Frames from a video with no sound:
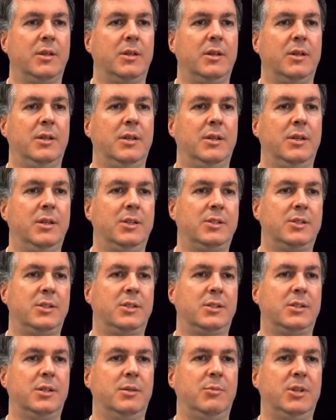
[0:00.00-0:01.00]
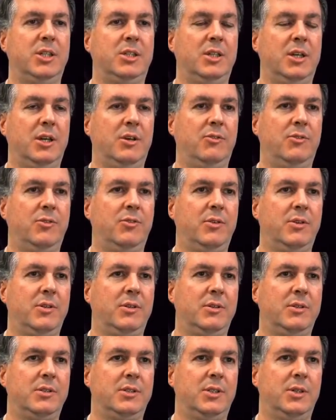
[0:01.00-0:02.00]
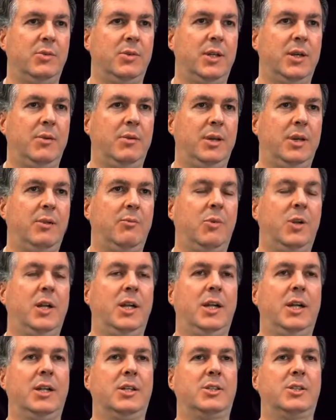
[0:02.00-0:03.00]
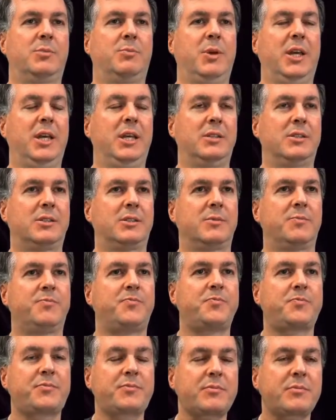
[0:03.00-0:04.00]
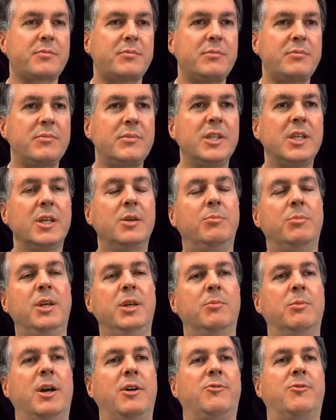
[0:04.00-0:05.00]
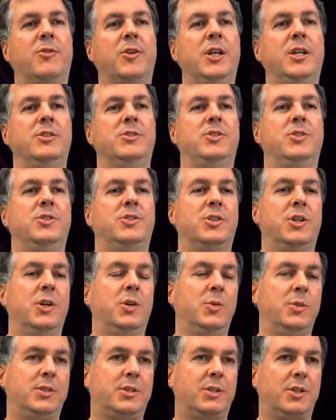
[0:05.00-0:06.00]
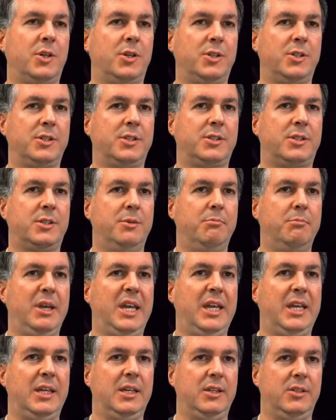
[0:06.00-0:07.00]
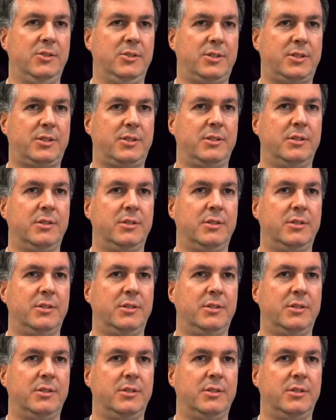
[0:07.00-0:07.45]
And this is going to be tough. See what I'm running out of space. Me and my friends used to always call this the maze.